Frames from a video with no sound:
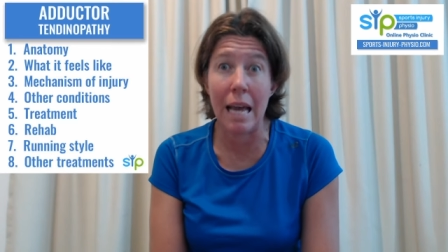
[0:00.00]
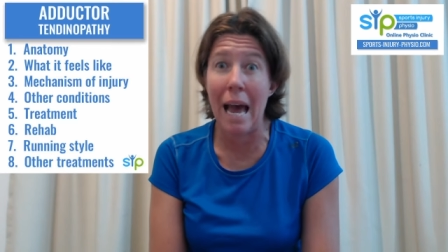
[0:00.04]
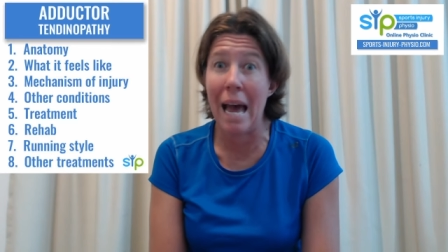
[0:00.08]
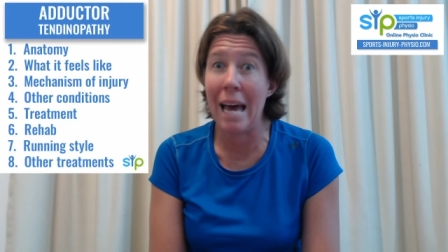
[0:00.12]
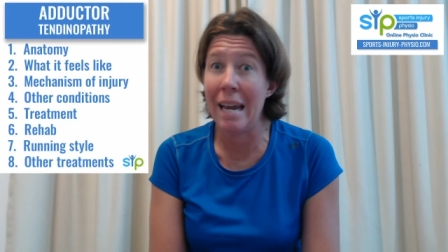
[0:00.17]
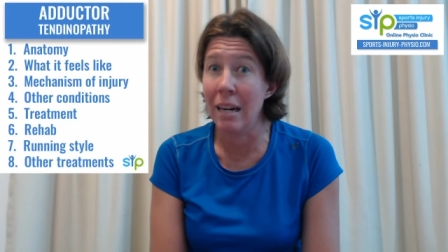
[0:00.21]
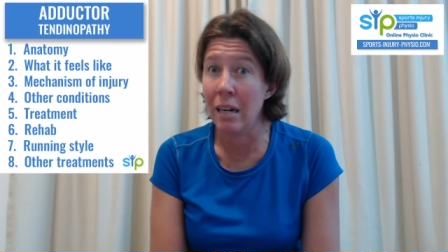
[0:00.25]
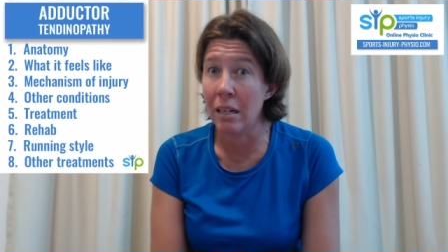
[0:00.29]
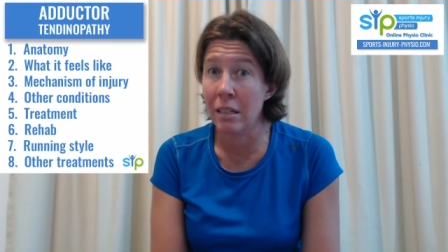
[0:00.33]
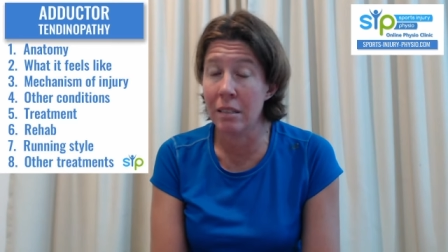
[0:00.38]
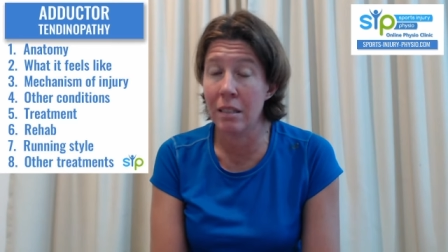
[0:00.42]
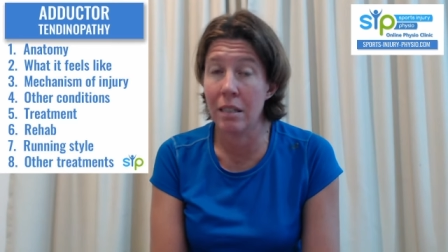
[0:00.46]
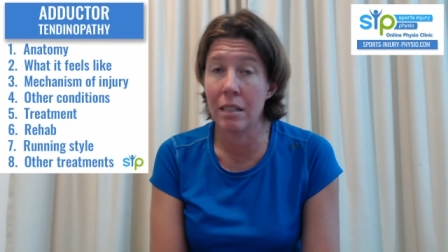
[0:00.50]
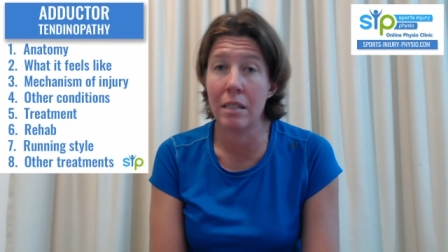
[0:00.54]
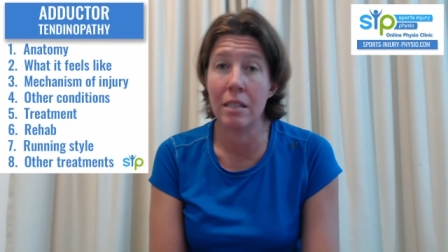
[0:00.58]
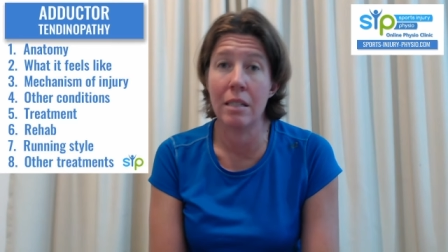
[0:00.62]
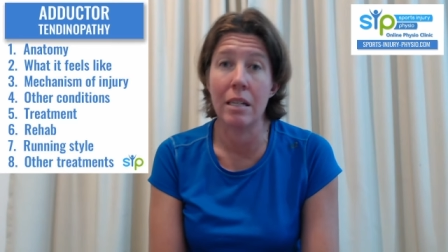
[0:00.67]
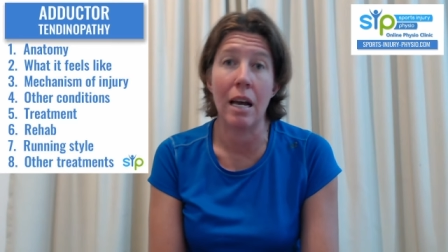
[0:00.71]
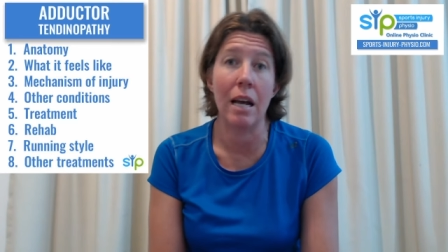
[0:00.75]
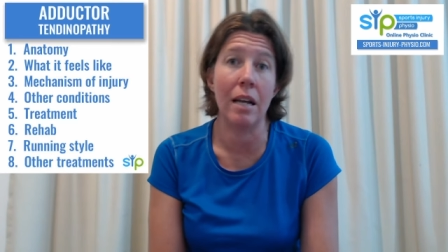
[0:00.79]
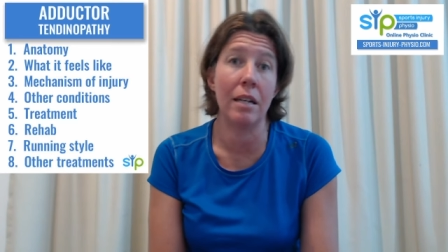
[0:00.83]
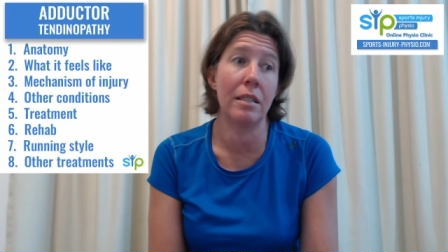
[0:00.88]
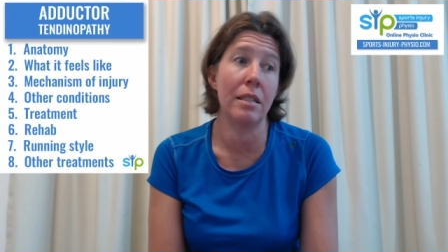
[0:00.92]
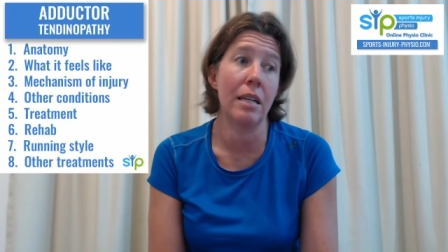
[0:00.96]
adductors
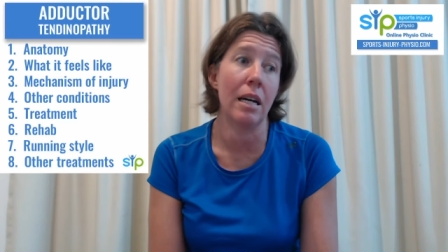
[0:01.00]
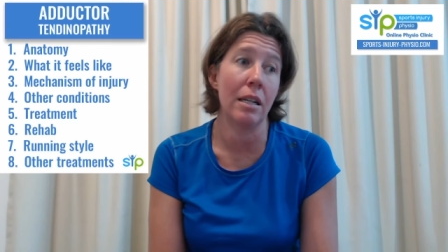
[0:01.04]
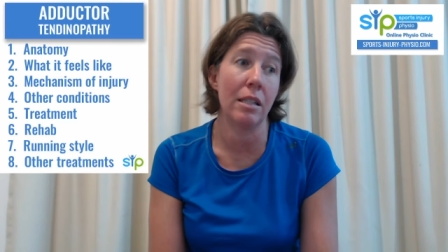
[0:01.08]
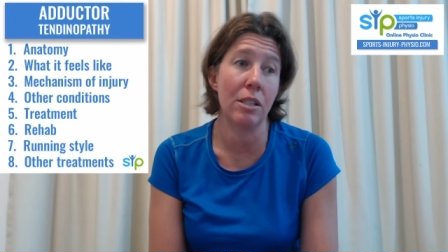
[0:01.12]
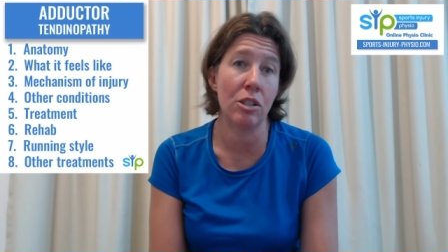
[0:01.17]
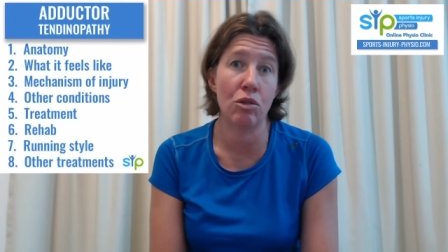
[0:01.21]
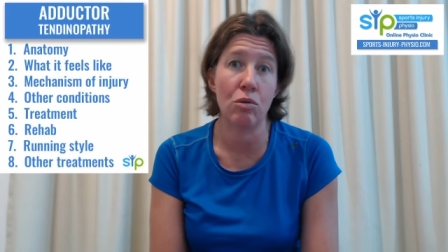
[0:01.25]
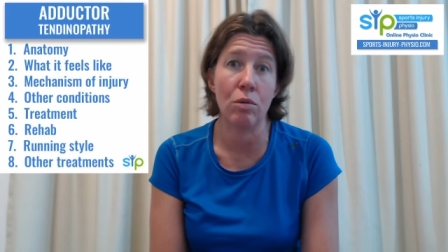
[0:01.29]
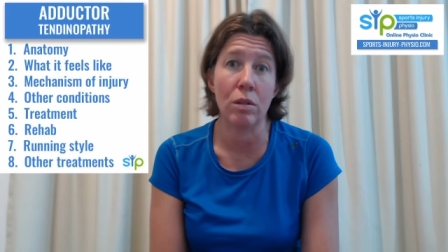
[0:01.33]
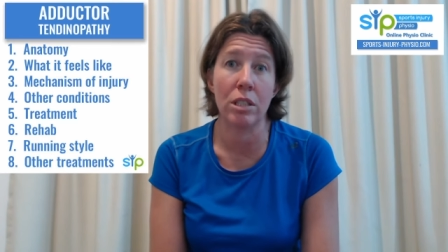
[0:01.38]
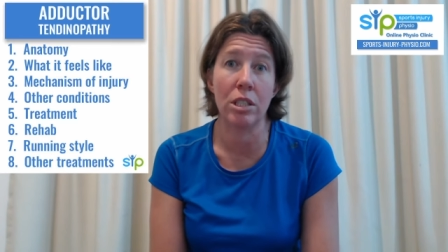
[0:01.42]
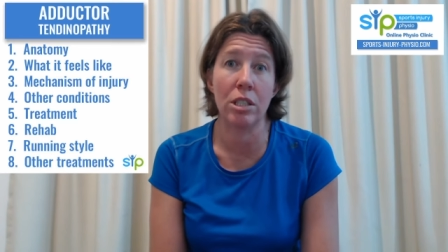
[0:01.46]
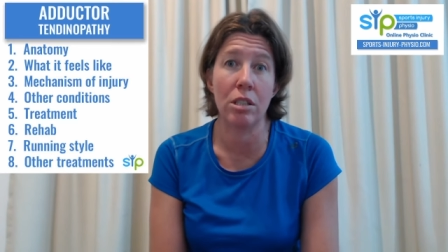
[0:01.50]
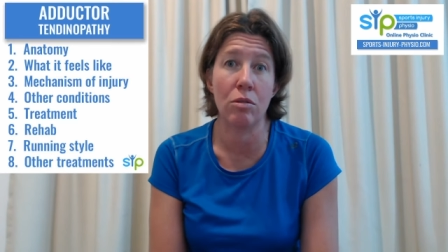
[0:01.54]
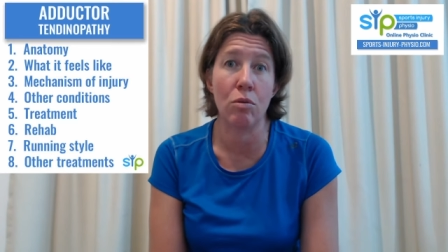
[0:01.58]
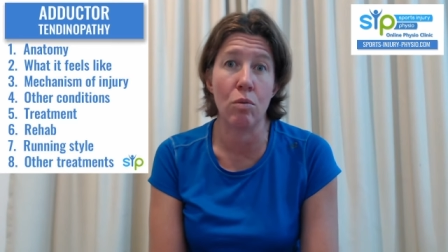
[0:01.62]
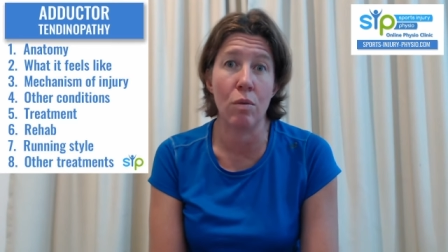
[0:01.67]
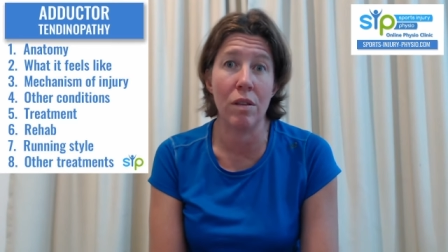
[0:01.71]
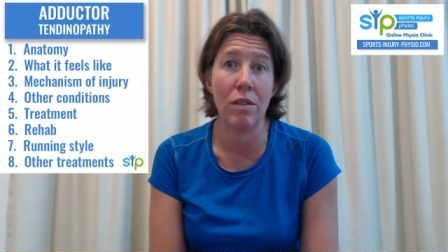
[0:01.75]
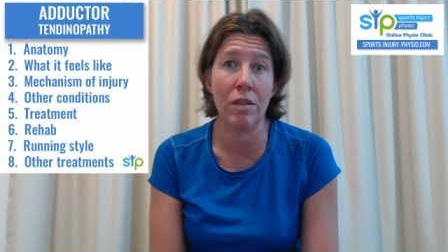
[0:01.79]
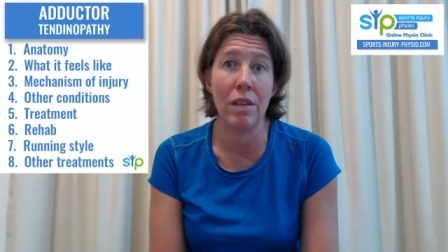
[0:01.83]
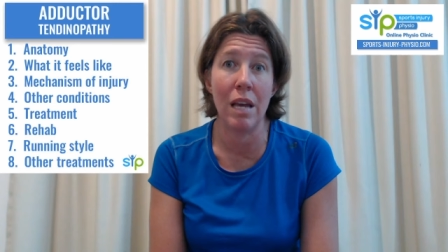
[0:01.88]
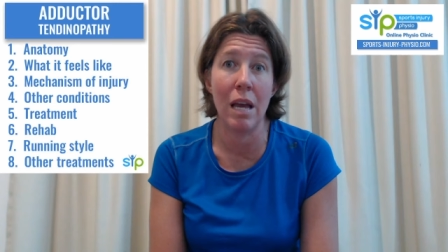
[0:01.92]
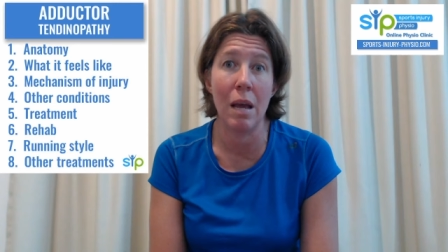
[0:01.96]
and tight structures
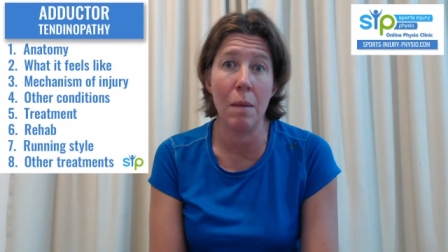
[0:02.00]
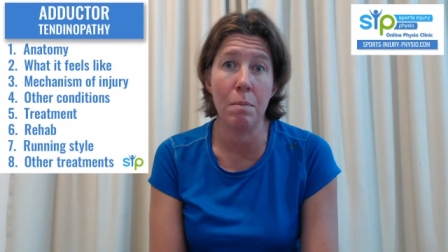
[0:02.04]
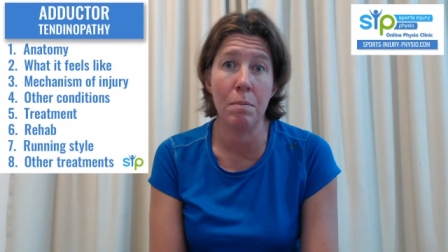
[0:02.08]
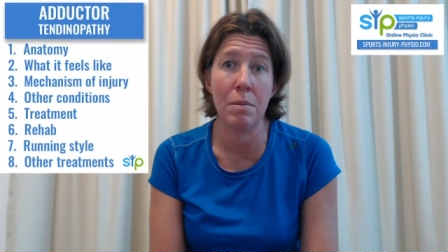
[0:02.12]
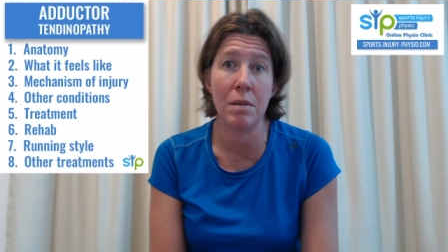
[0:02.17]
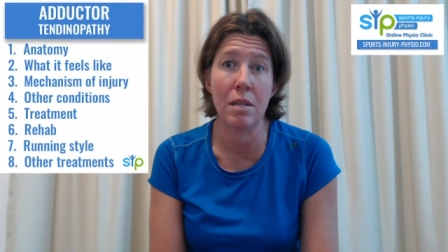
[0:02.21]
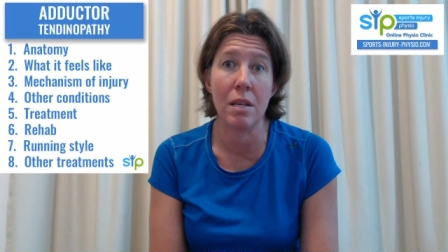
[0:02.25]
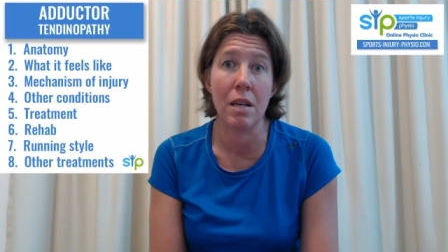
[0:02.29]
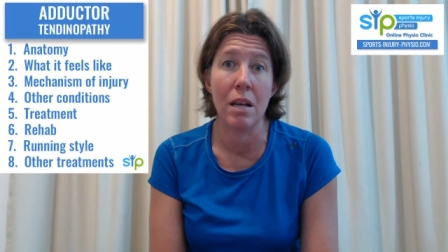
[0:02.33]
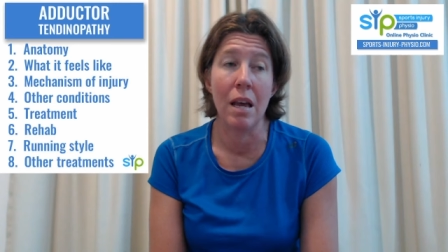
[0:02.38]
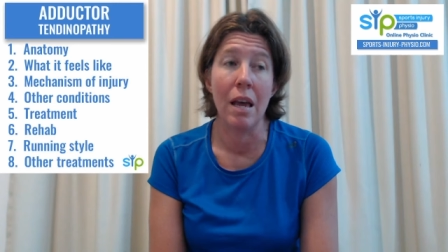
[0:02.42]
around the hips.